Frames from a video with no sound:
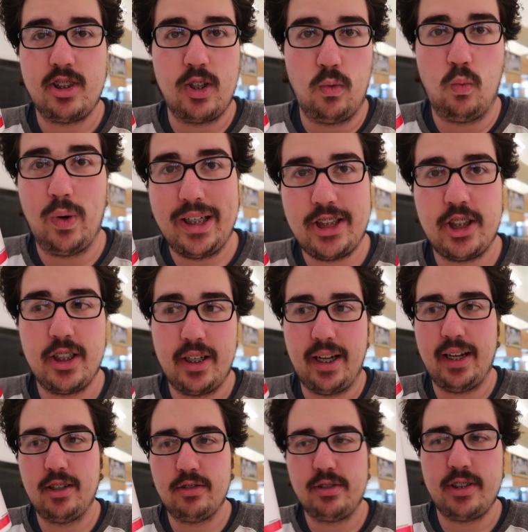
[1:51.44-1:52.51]
the witch
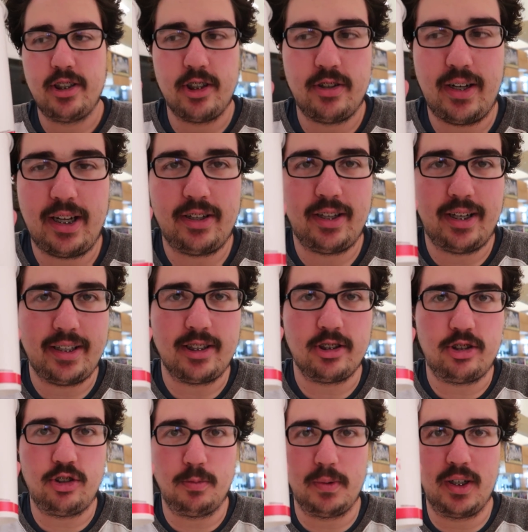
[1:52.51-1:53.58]
nails. You know how they're like
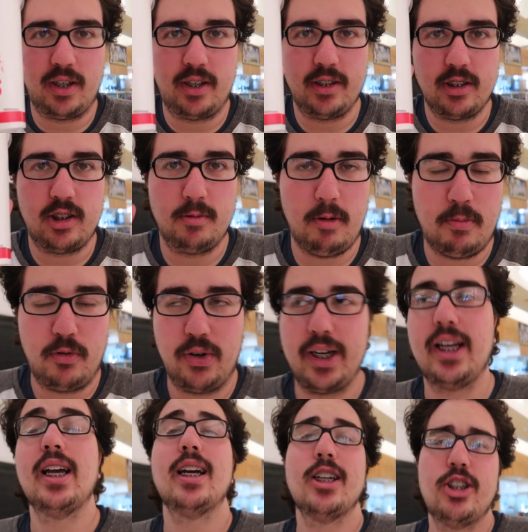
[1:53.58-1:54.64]
they're super long and super
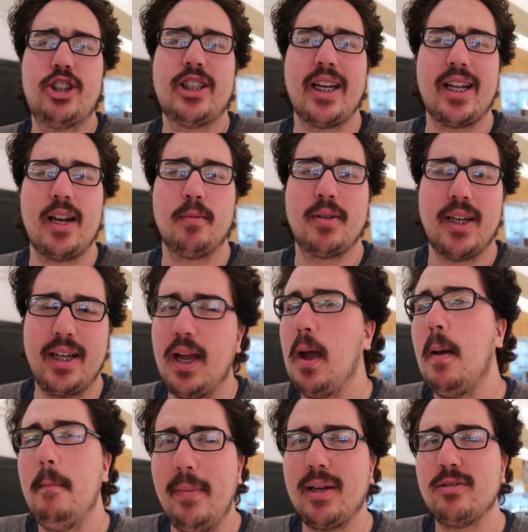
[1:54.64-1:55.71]
pointy. She's gonna get them cut,
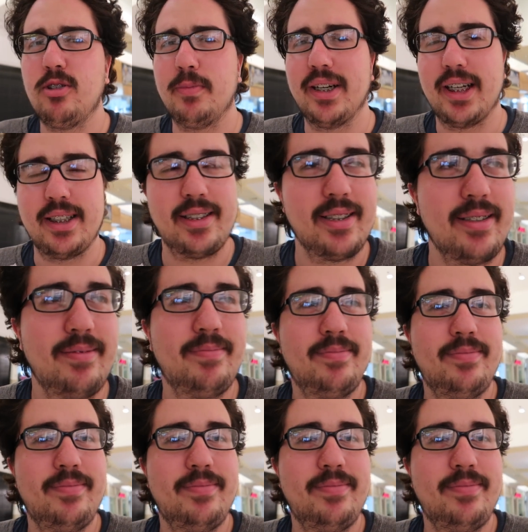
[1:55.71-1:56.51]
make them super nice.